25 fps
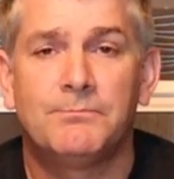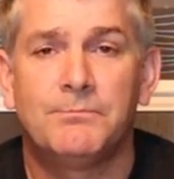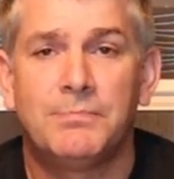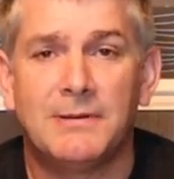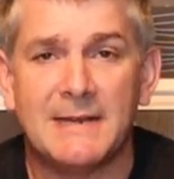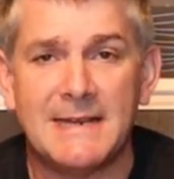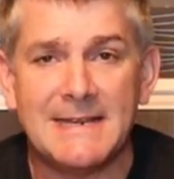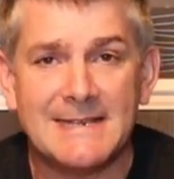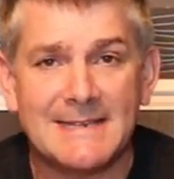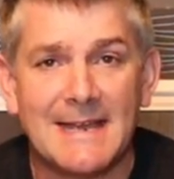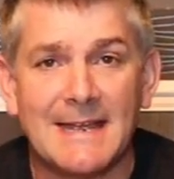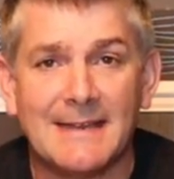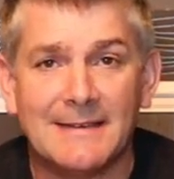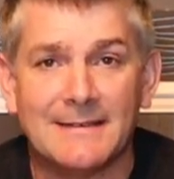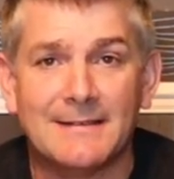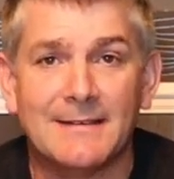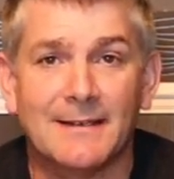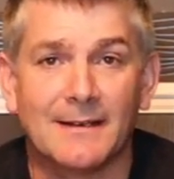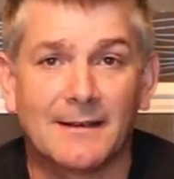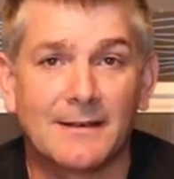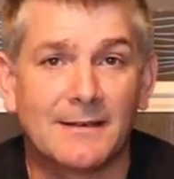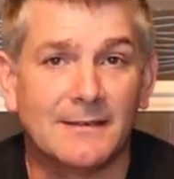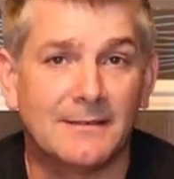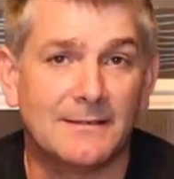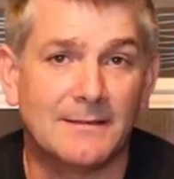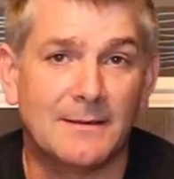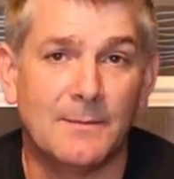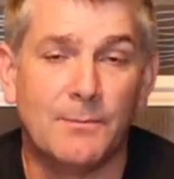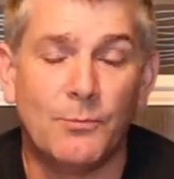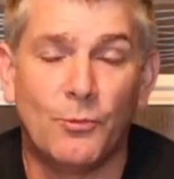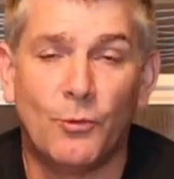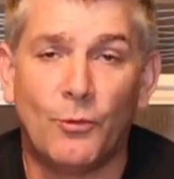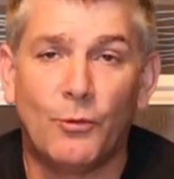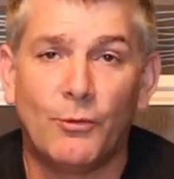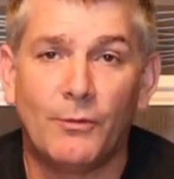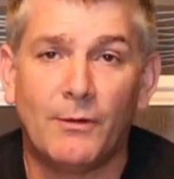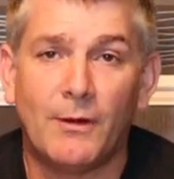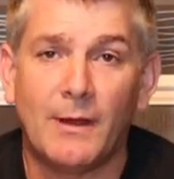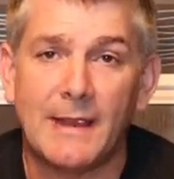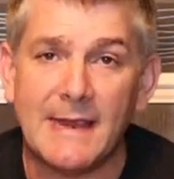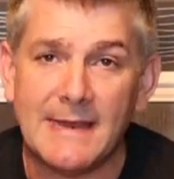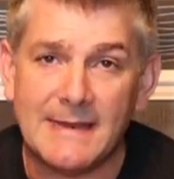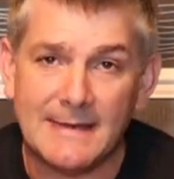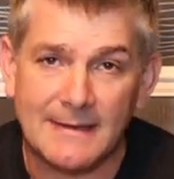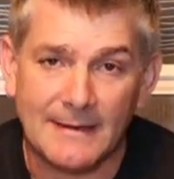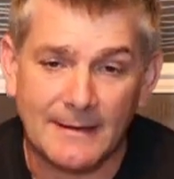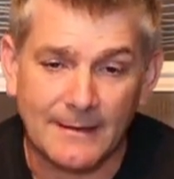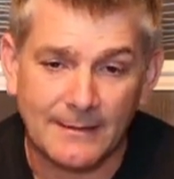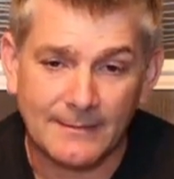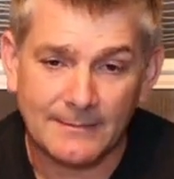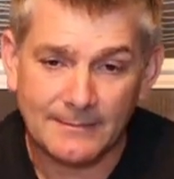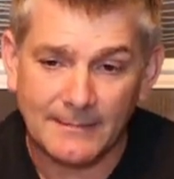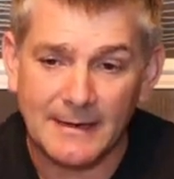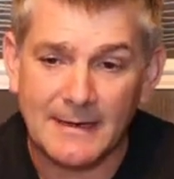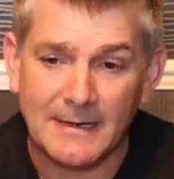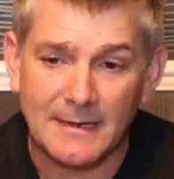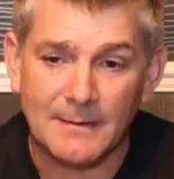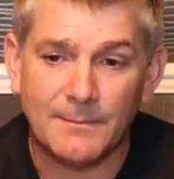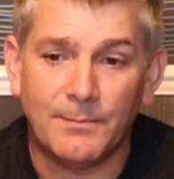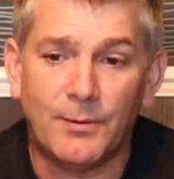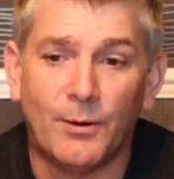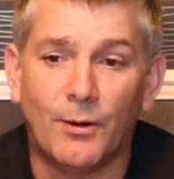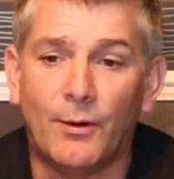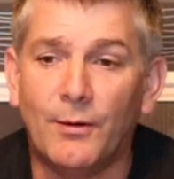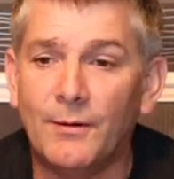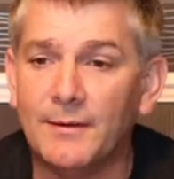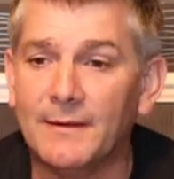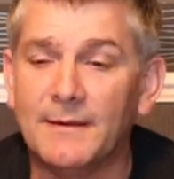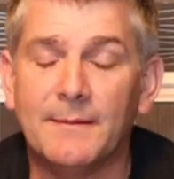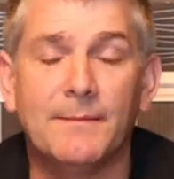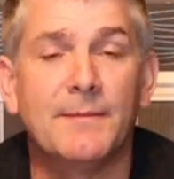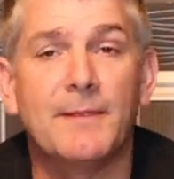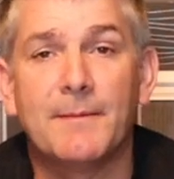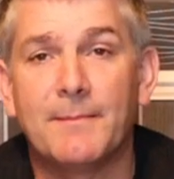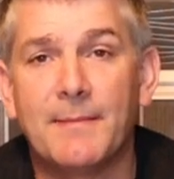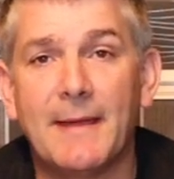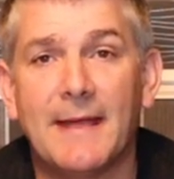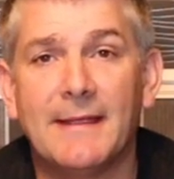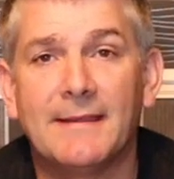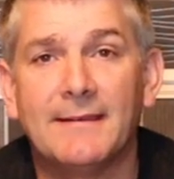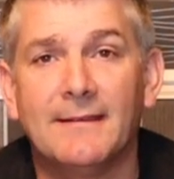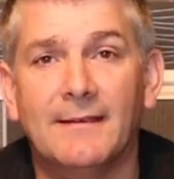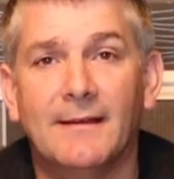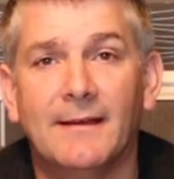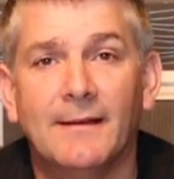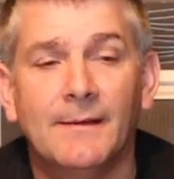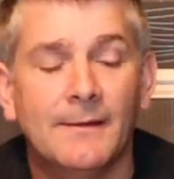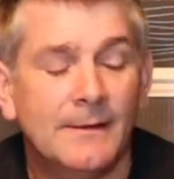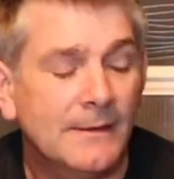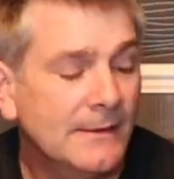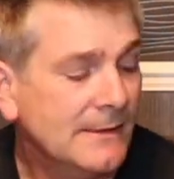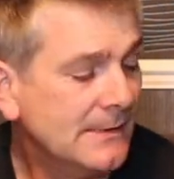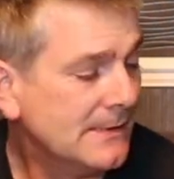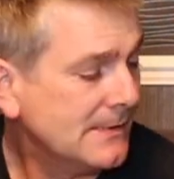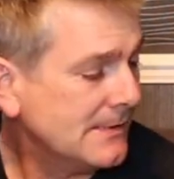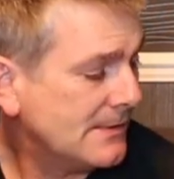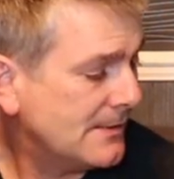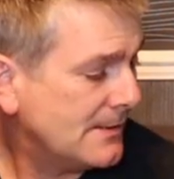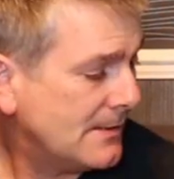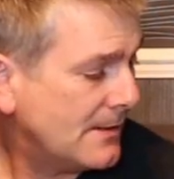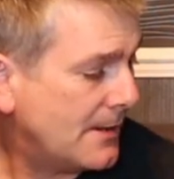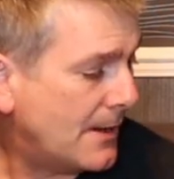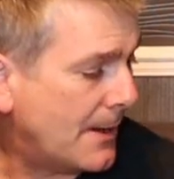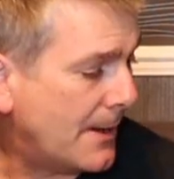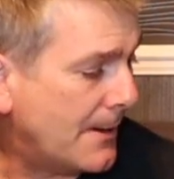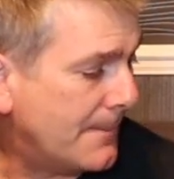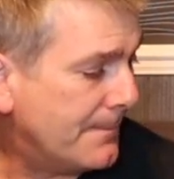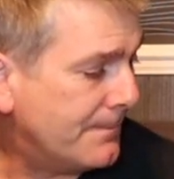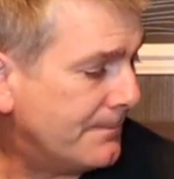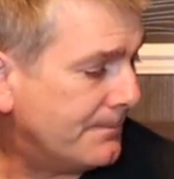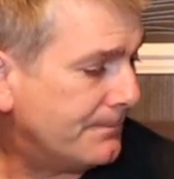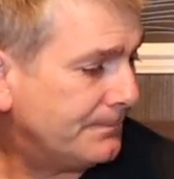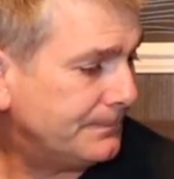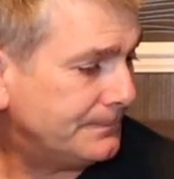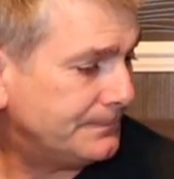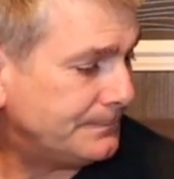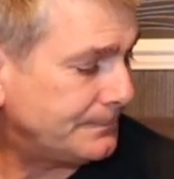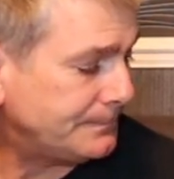please enter because the more in the in the pot the, better um,